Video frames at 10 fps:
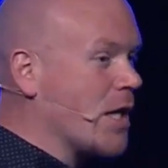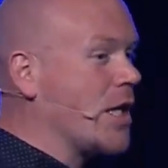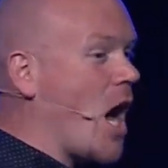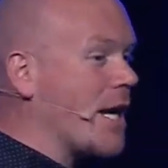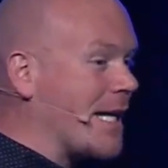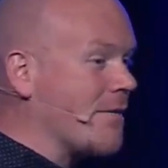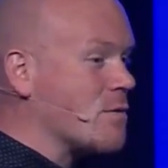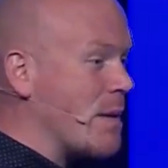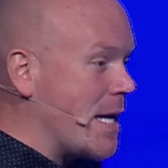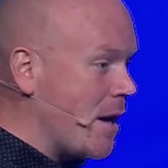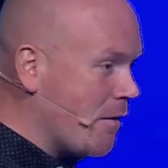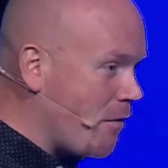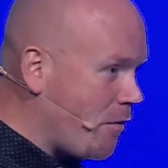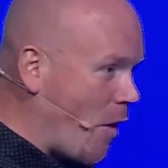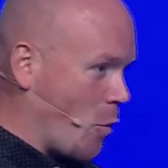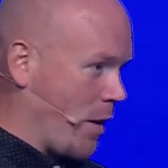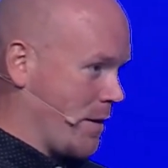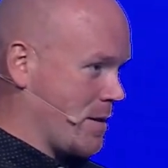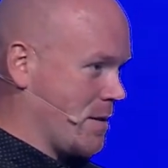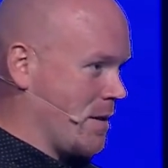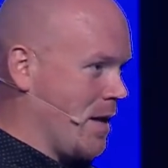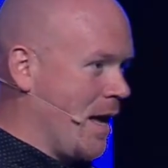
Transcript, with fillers: God gives me focus.